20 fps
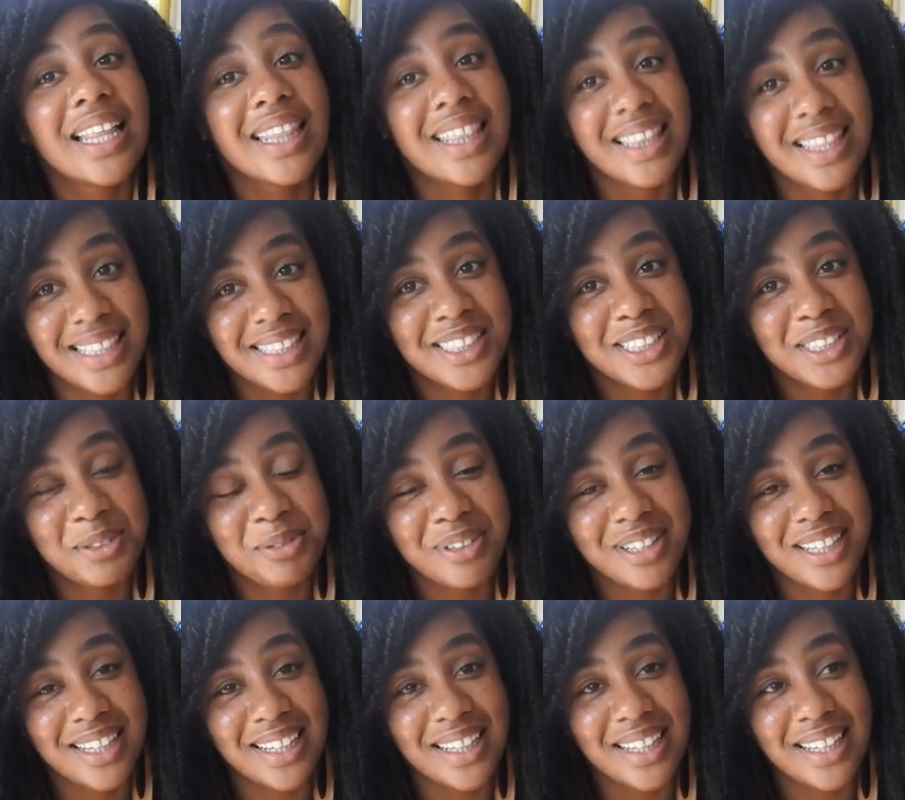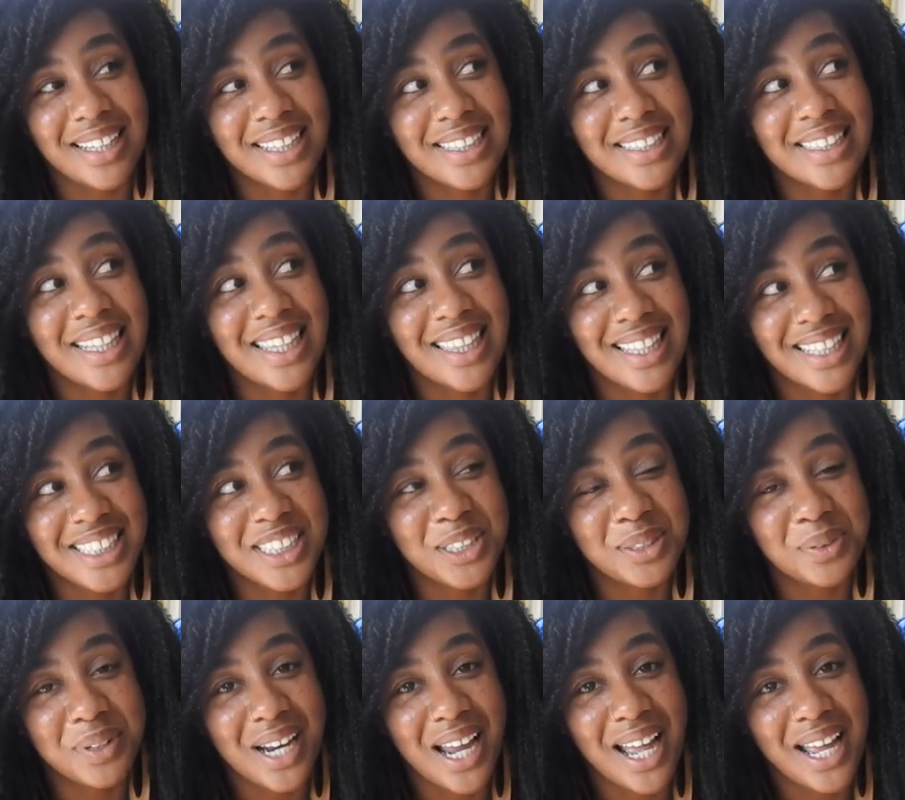This is what it is. This
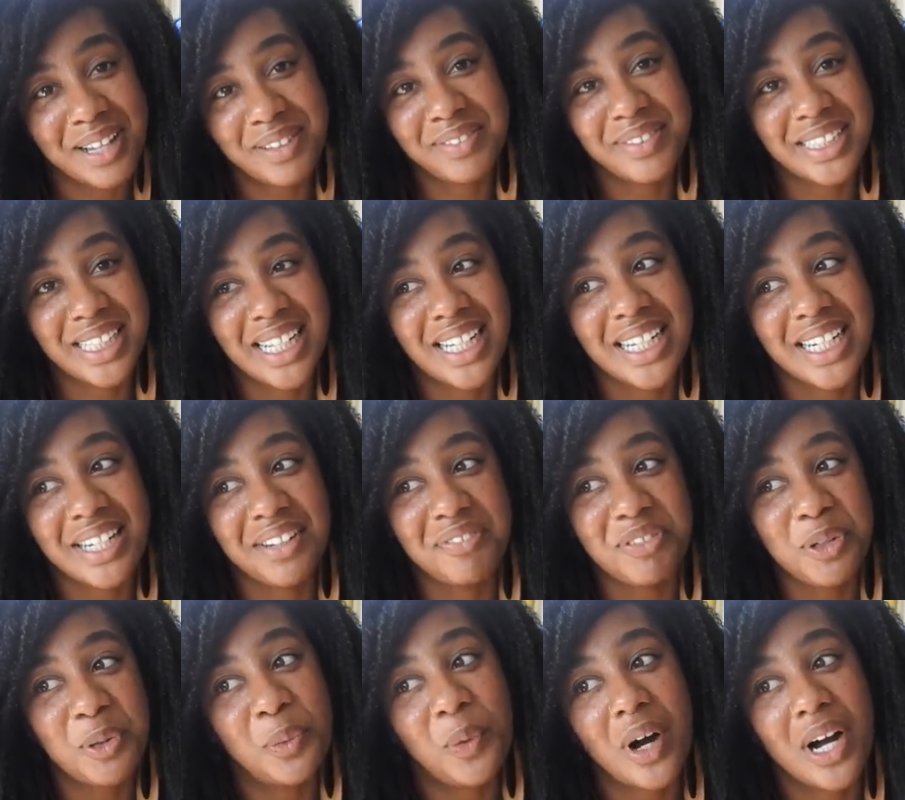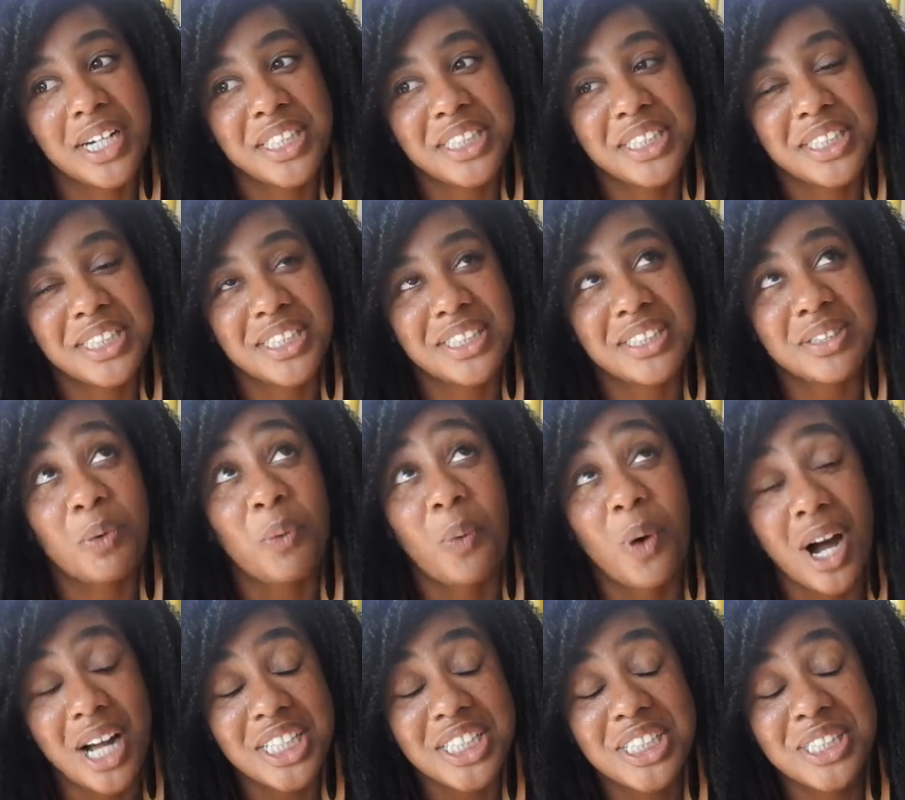is what I have done. If you watched
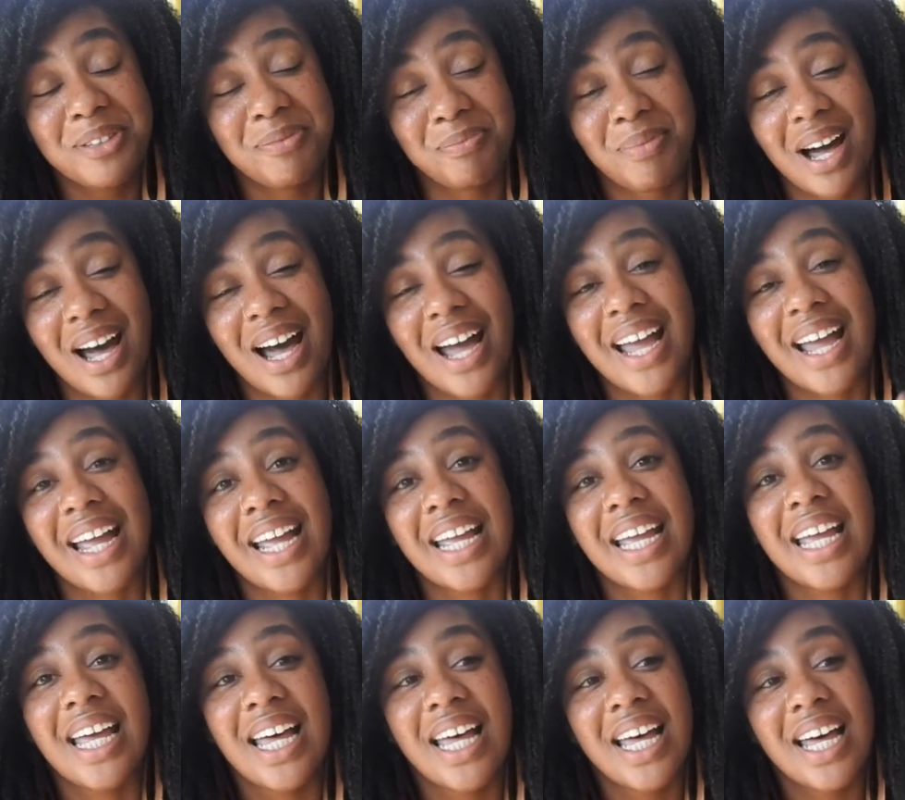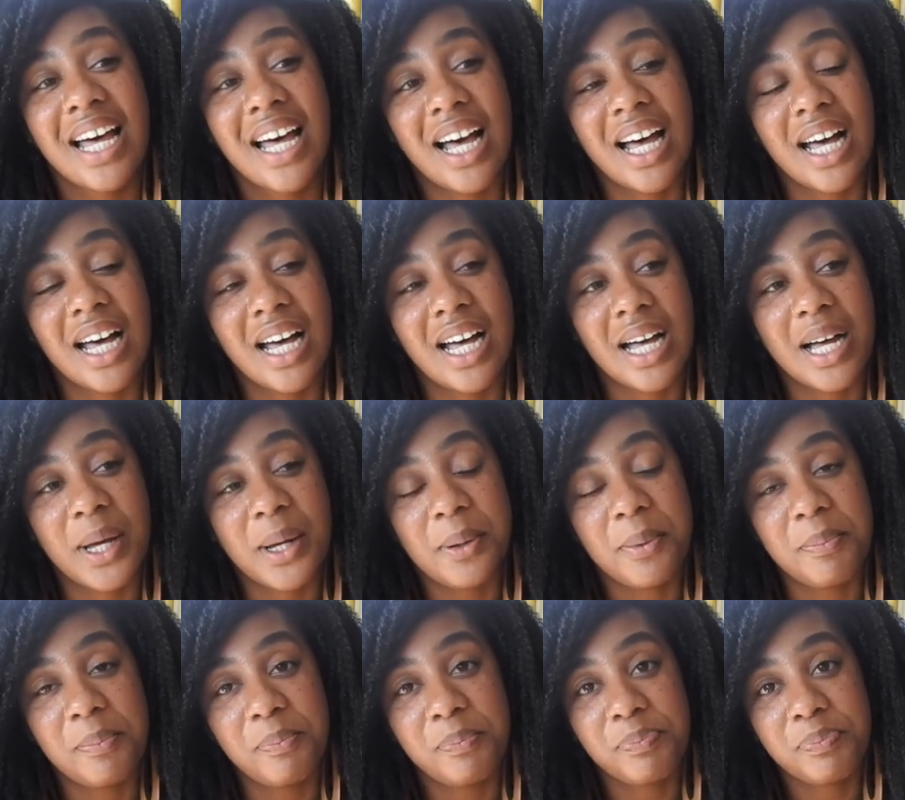watched my
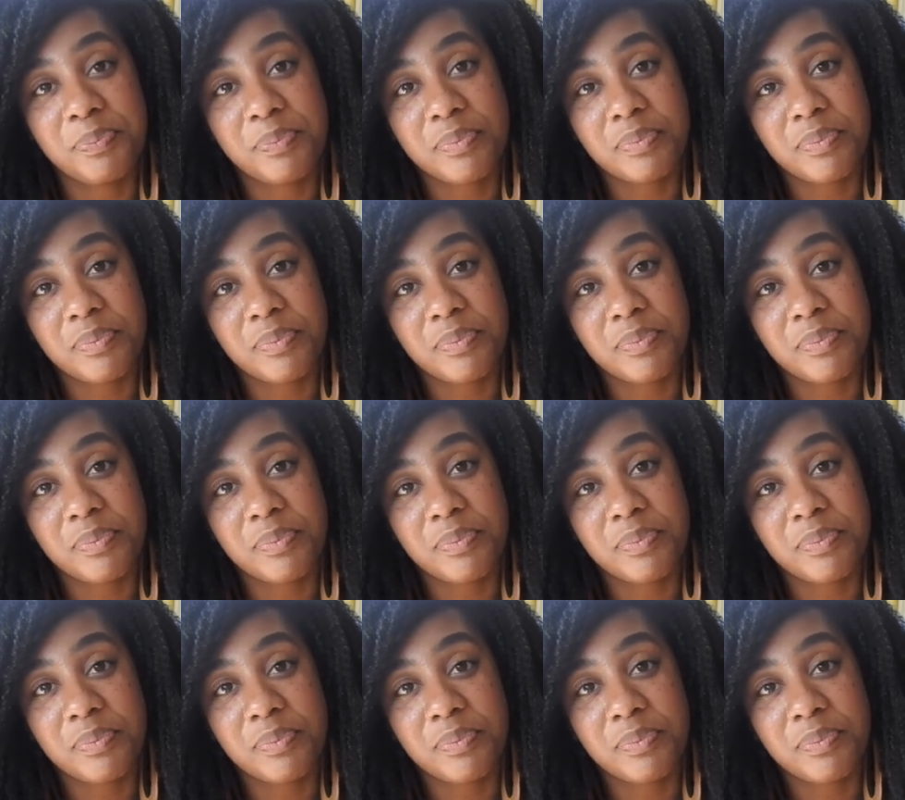um,